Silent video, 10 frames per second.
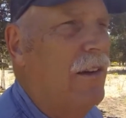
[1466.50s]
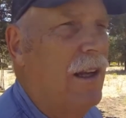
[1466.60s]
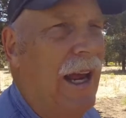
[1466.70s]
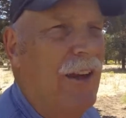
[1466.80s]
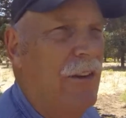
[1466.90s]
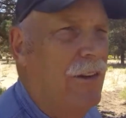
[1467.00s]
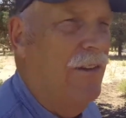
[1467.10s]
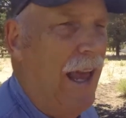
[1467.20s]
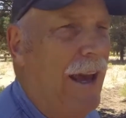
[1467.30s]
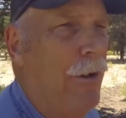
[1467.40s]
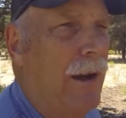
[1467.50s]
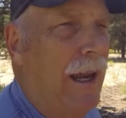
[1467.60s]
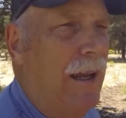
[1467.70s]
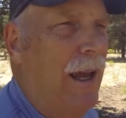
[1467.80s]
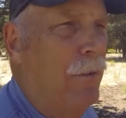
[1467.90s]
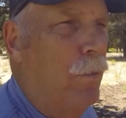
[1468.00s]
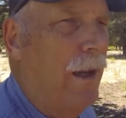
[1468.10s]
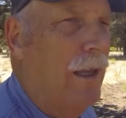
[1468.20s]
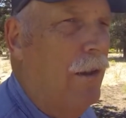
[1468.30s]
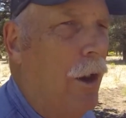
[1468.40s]
Today is Saturday, and
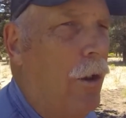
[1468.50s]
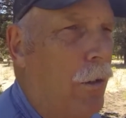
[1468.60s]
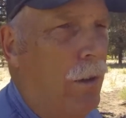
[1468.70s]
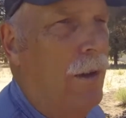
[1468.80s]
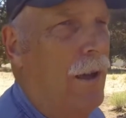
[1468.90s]
we know